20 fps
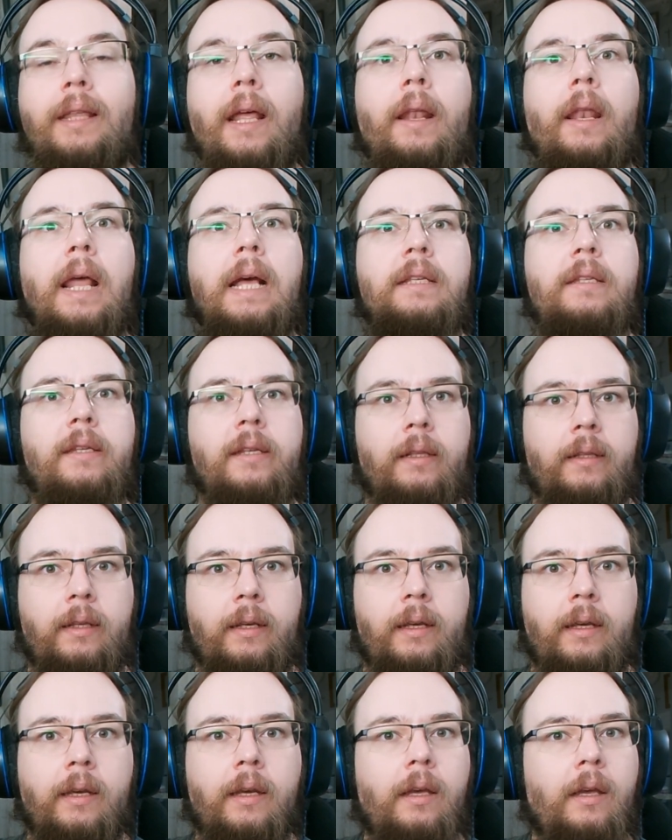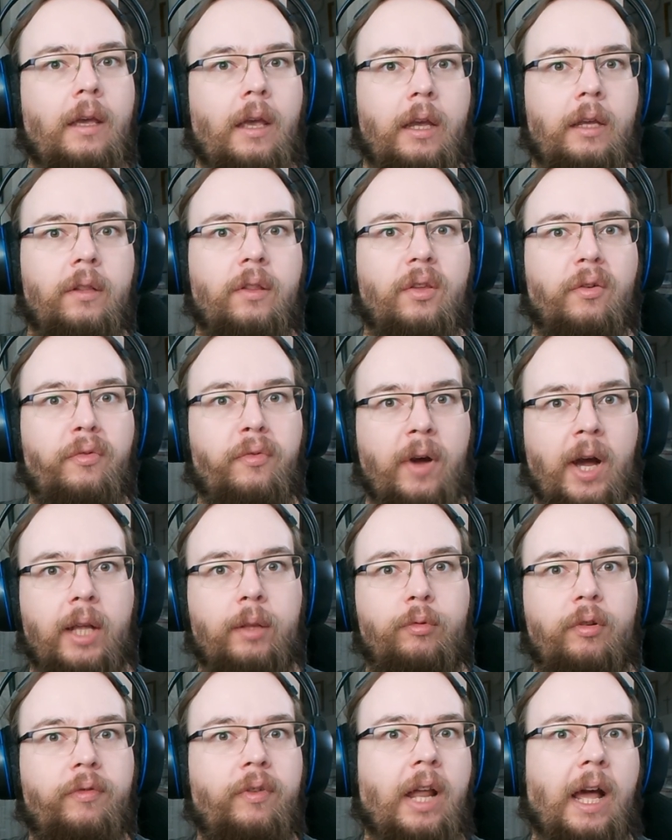tenacity in the
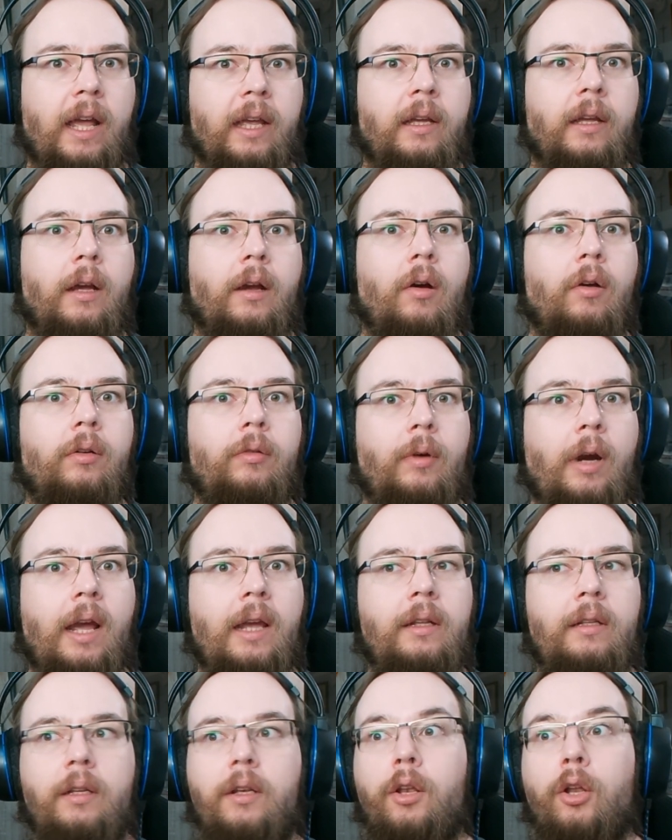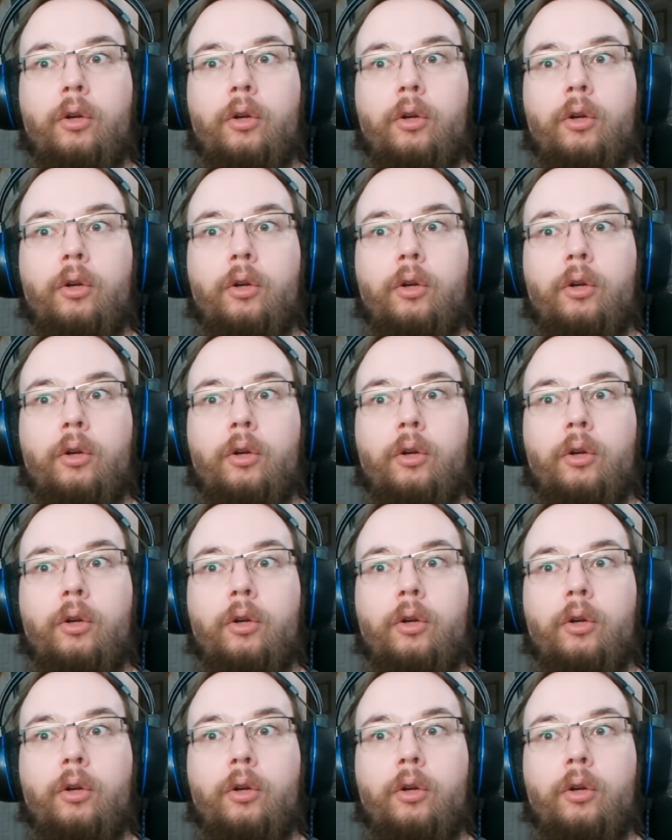fight with Lycagon, right?